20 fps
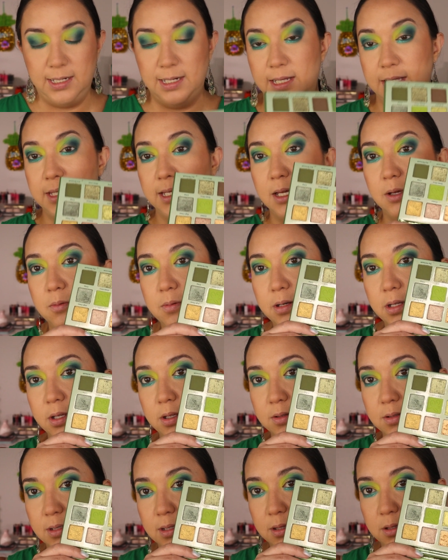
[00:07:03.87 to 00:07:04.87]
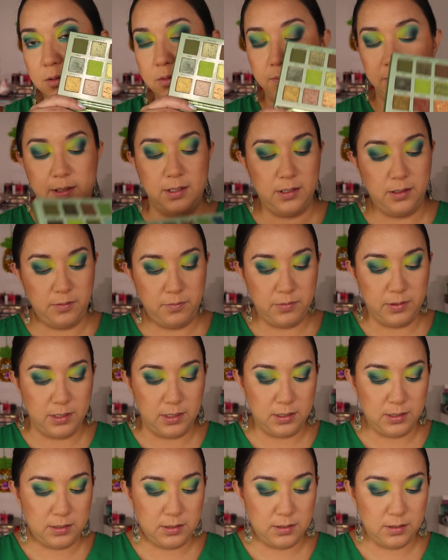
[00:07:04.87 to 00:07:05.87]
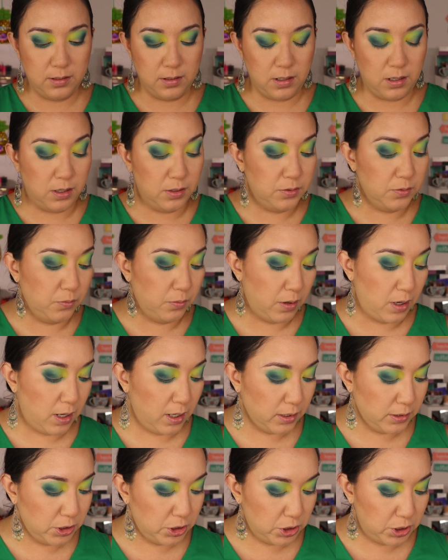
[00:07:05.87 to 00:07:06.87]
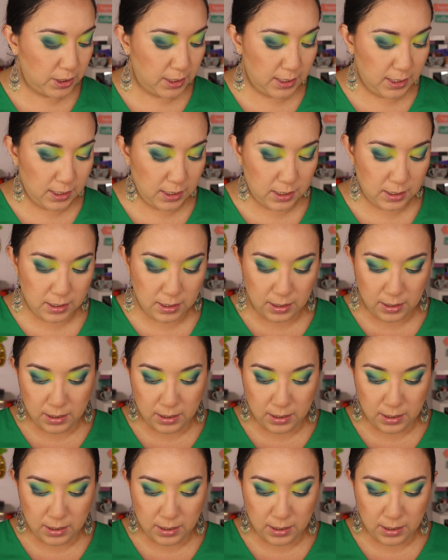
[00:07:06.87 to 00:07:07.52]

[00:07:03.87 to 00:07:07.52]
and I think I want to use a little bit of this On The Rock shade